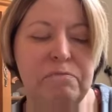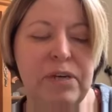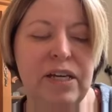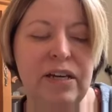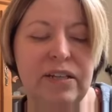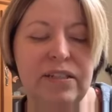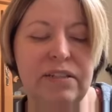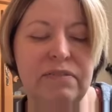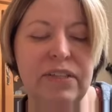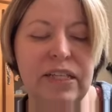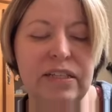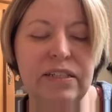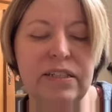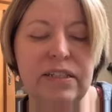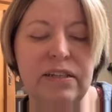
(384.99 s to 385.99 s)
because of
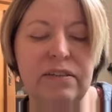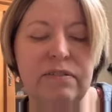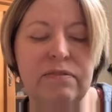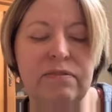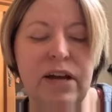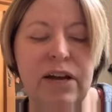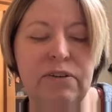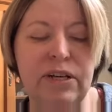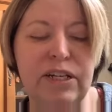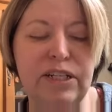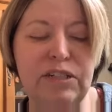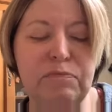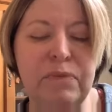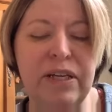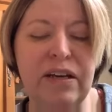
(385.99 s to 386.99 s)
this
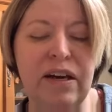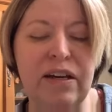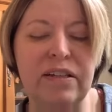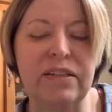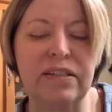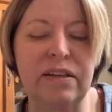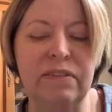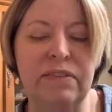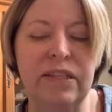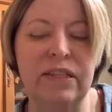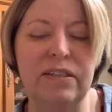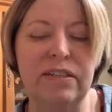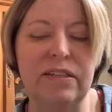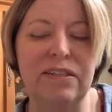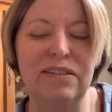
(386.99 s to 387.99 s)
virus, because of
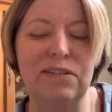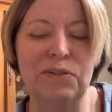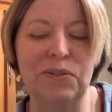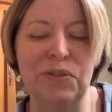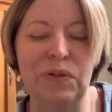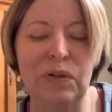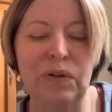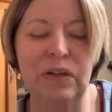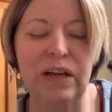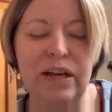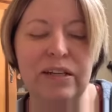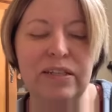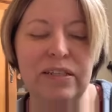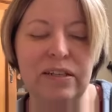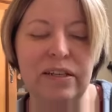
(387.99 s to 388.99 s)
this social
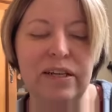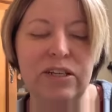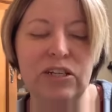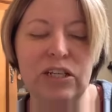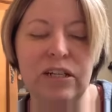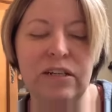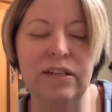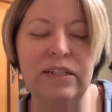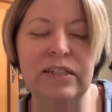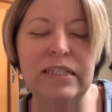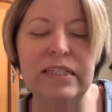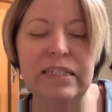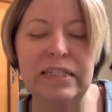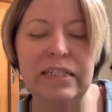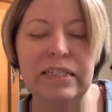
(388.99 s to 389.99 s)
isolation and
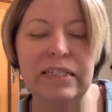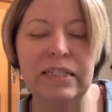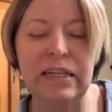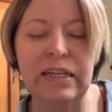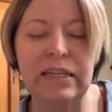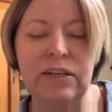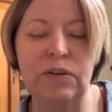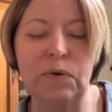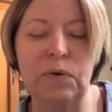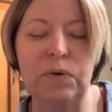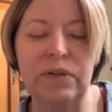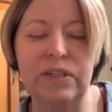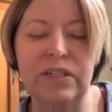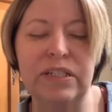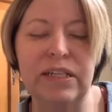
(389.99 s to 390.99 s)
distancing and
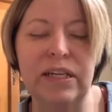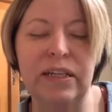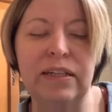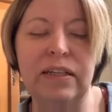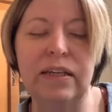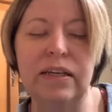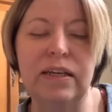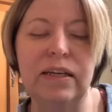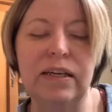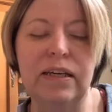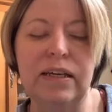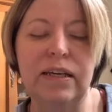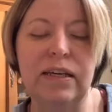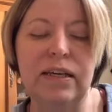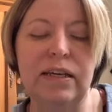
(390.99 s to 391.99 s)
quarantine.
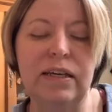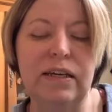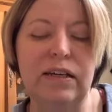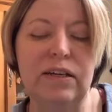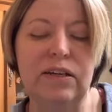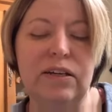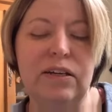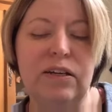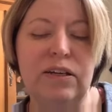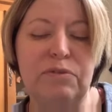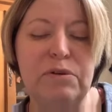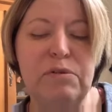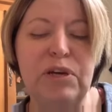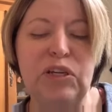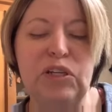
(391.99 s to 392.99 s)
God,
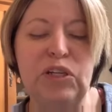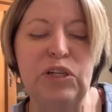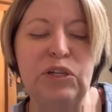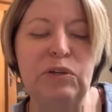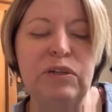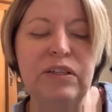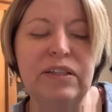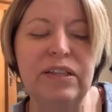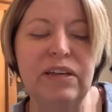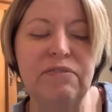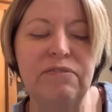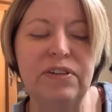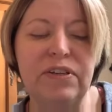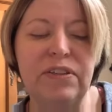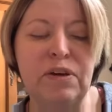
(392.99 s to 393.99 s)
we continue to
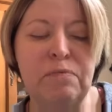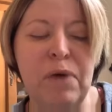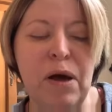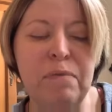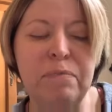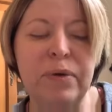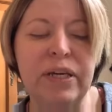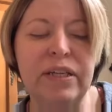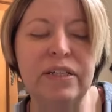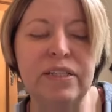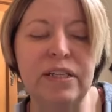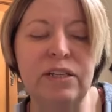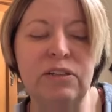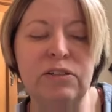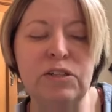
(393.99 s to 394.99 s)
lift them up. We
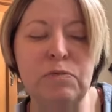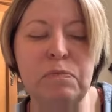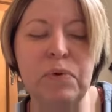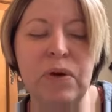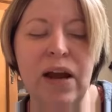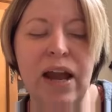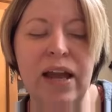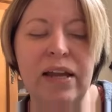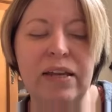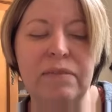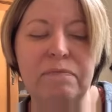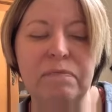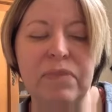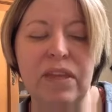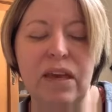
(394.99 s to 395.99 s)
continue to pray.
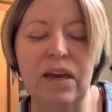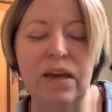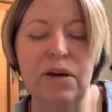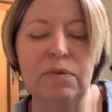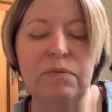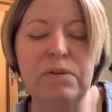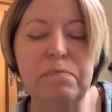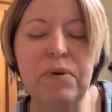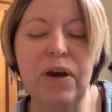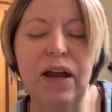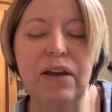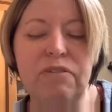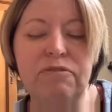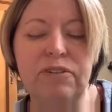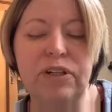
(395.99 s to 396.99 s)
We
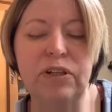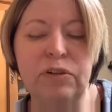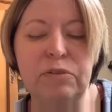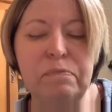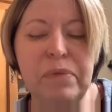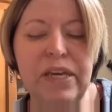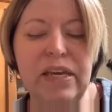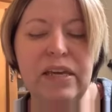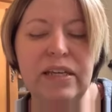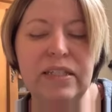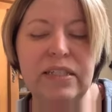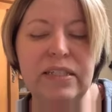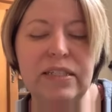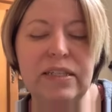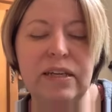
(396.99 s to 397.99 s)
pray for your
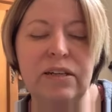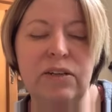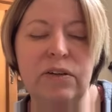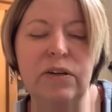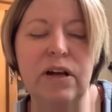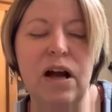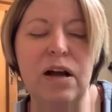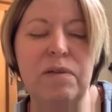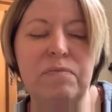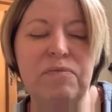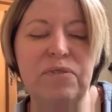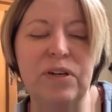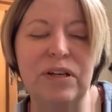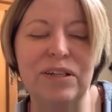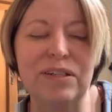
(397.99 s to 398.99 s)
peace and your
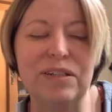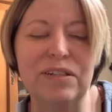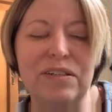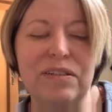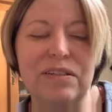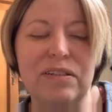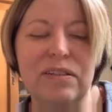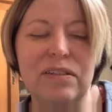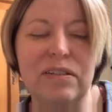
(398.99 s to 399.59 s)
comfort.